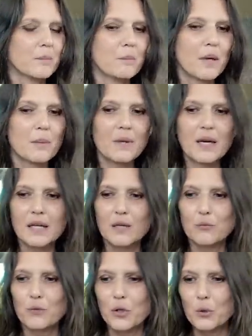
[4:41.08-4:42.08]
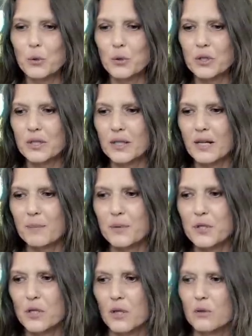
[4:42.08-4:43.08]
maybe I can record an
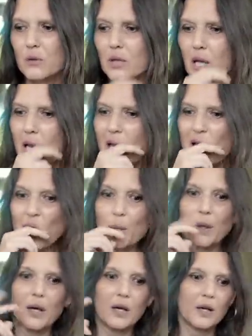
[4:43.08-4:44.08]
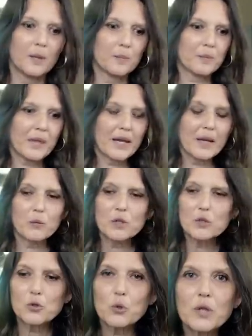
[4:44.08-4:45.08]
episode. And I
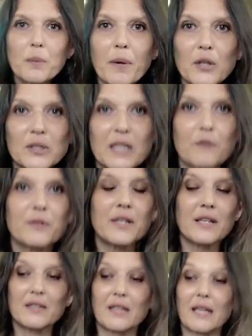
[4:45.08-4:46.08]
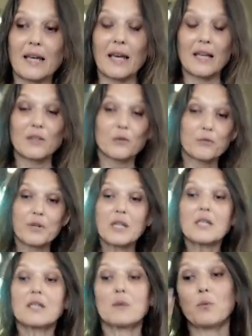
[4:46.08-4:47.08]
want to talk about gift knitting, and the
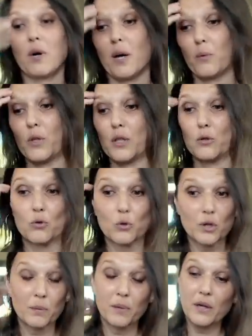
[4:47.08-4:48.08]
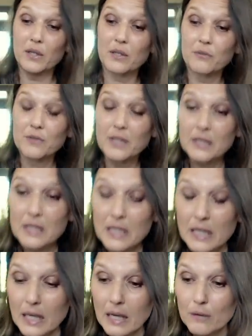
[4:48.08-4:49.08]
reason why I wanted to talk about gift
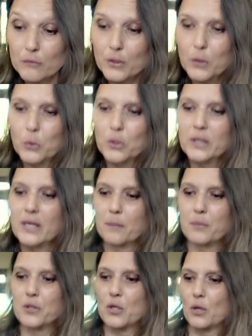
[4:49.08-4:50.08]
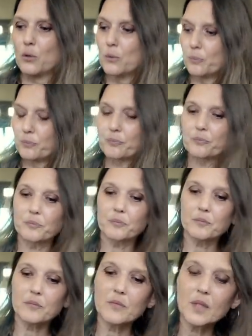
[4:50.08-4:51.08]
knitting and record an episode,
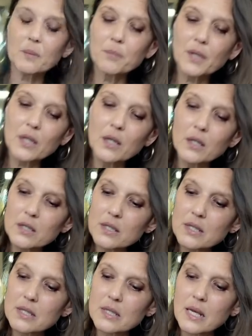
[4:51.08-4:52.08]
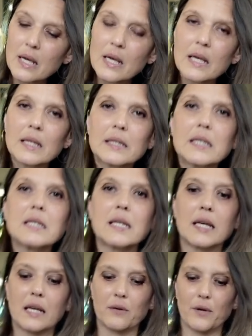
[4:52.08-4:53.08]
because this
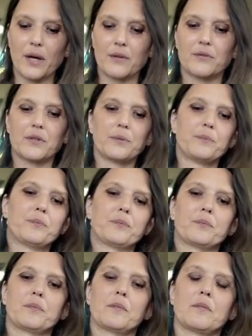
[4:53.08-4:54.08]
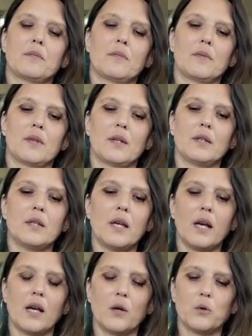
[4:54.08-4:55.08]
thing arrived
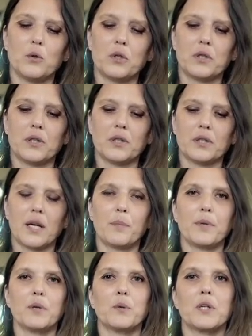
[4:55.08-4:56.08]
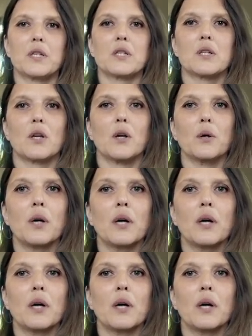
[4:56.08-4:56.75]
that I ordered a couple of weeks ago.